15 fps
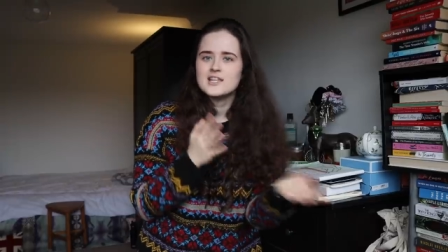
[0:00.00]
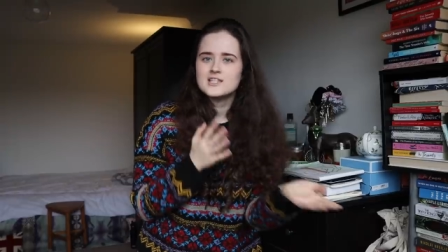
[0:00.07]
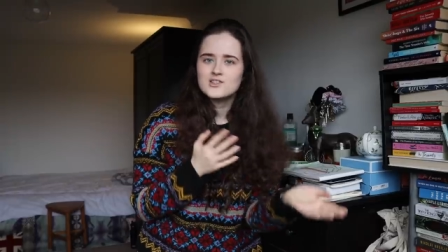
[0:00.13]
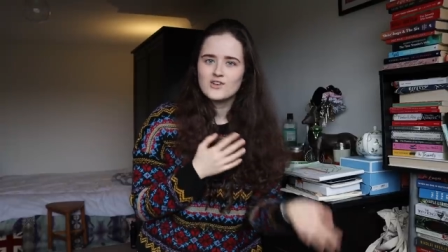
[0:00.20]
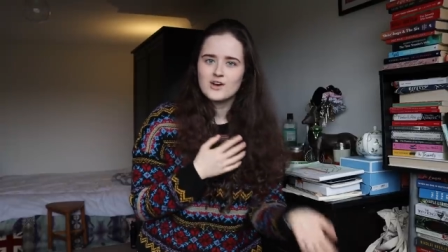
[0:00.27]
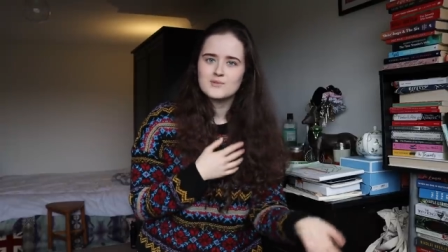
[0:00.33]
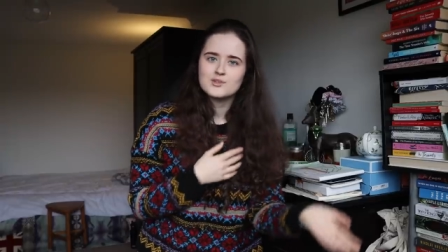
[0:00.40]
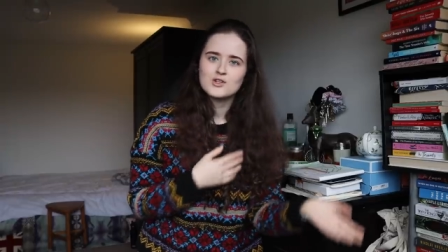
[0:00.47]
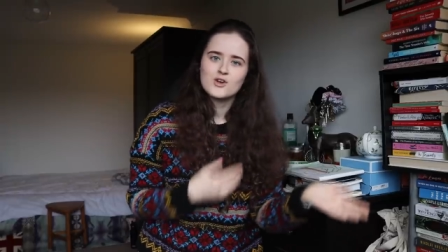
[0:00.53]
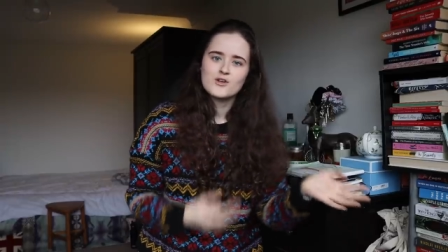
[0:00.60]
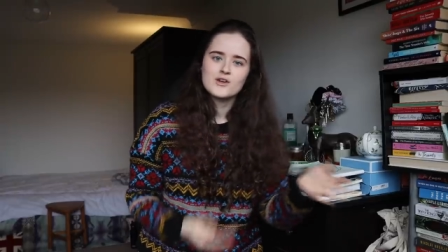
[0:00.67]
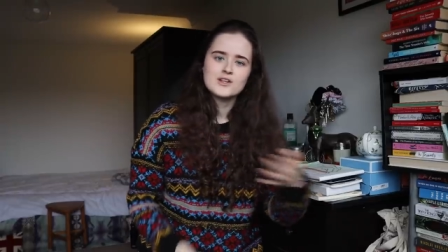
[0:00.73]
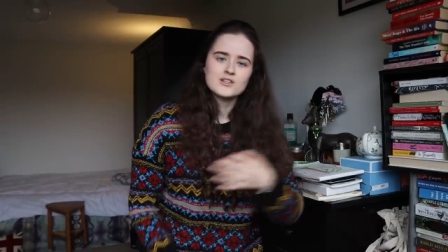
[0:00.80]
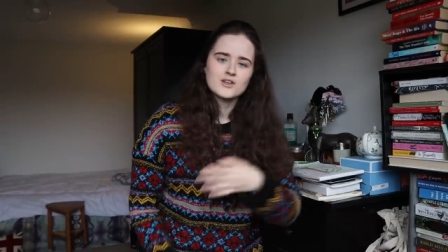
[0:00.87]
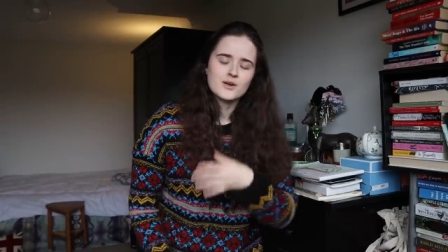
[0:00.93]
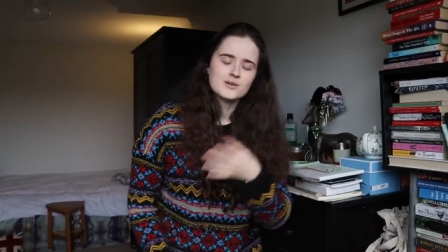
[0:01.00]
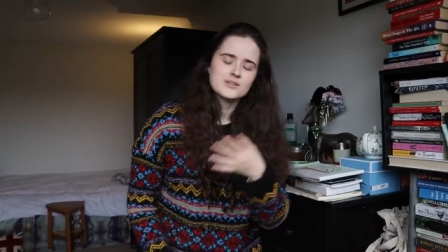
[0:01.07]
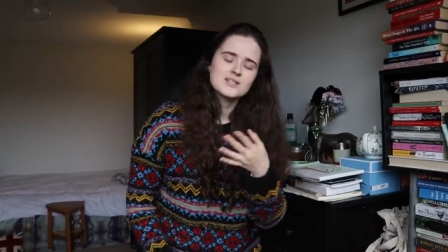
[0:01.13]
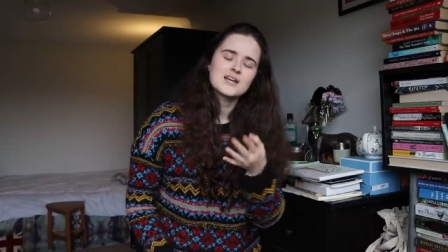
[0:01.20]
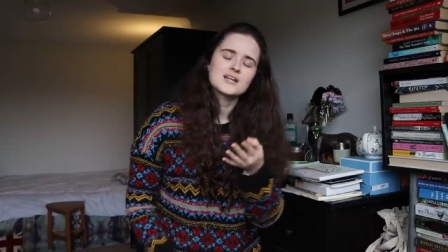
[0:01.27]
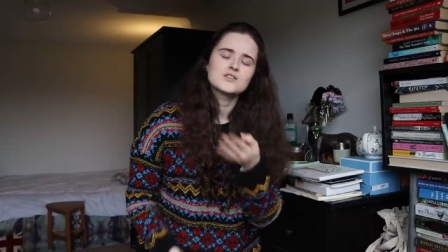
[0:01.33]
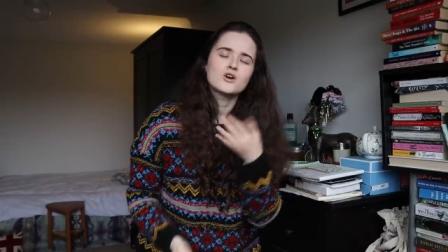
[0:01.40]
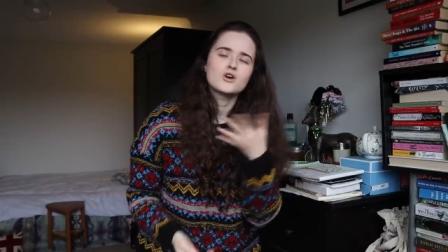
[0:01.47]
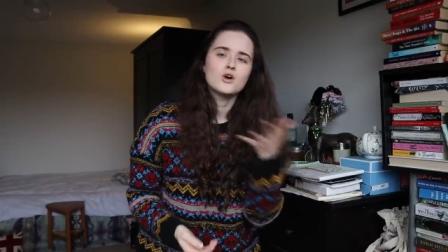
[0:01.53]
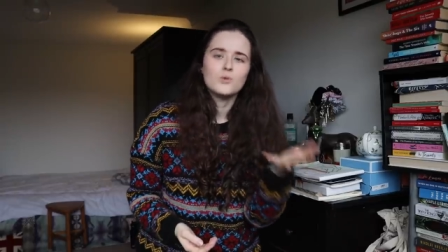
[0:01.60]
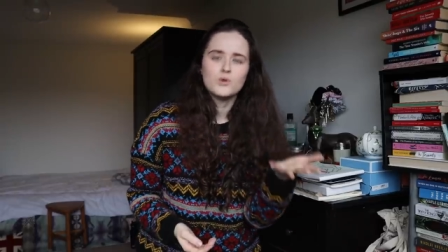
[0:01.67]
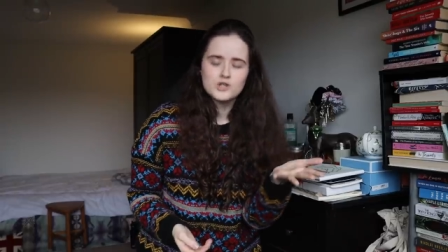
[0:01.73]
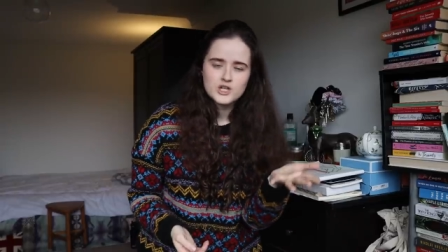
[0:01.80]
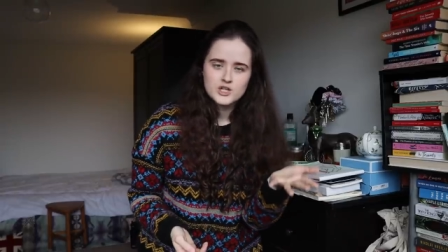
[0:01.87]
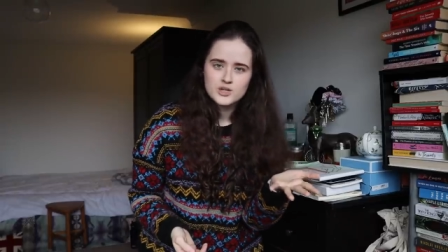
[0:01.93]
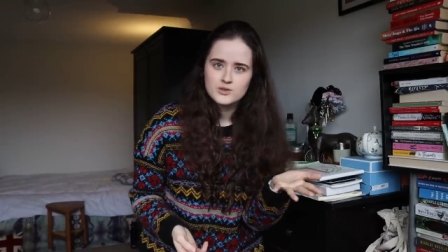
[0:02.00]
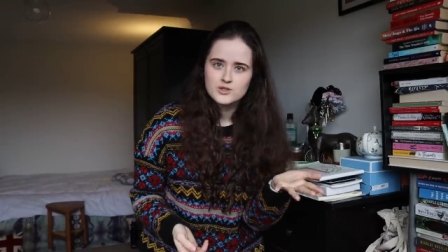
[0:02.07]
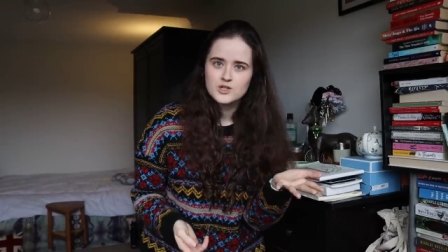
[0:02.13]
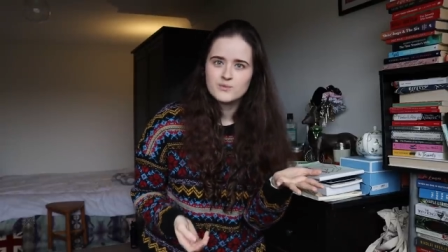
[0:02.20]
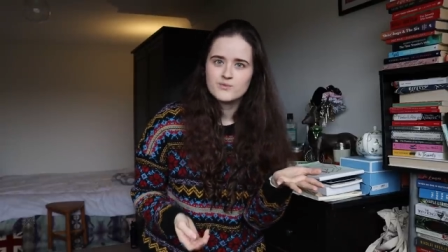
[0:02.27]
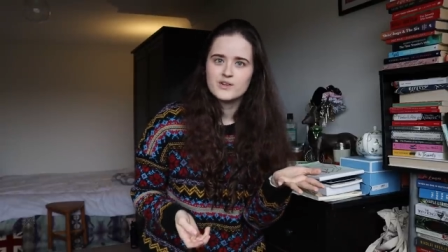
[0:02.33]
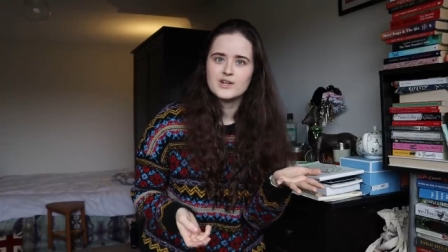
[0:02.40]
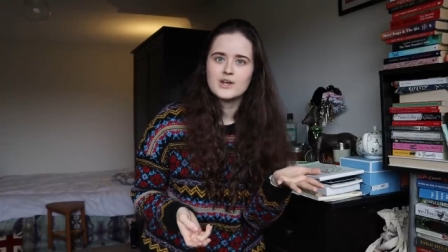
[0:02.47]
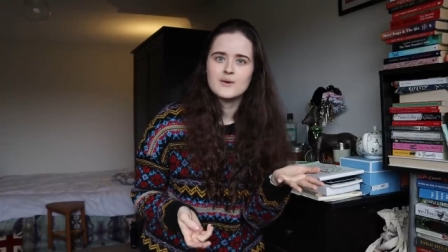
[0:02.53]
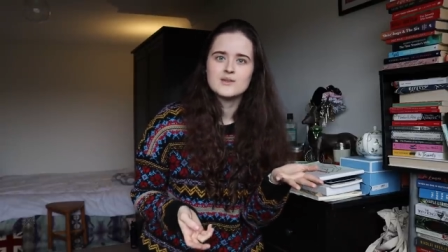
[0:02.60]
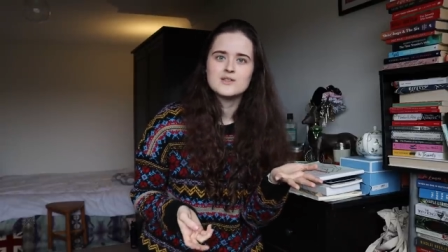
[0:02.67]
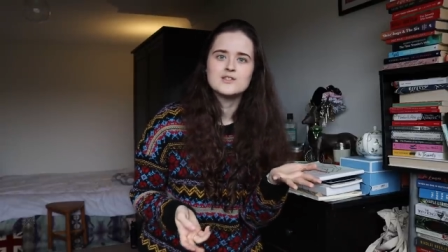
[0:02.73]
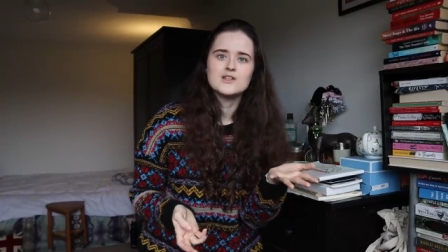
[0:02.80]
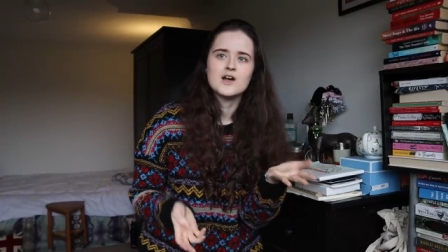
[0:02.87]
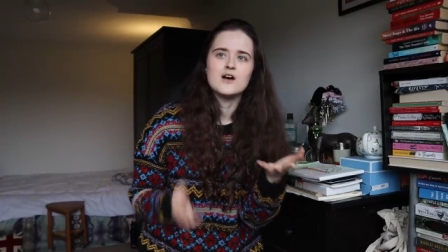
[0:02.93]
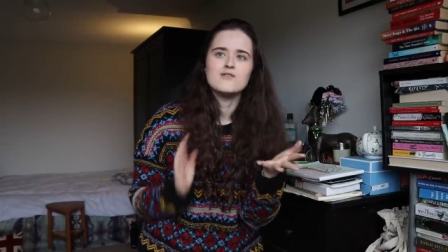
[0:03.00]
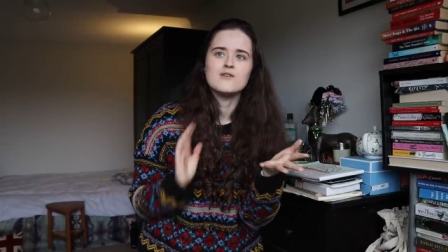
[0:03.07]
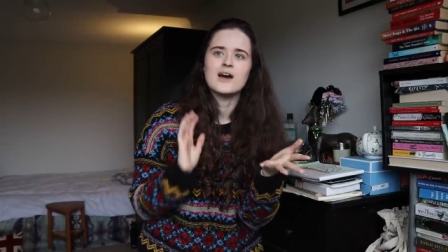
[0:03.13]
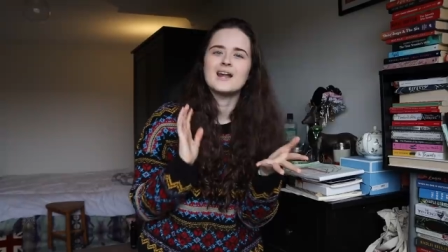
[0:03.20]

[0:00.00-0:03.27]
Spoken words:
Instagram stories or go on TikTok or watch a YouTube video and stuff,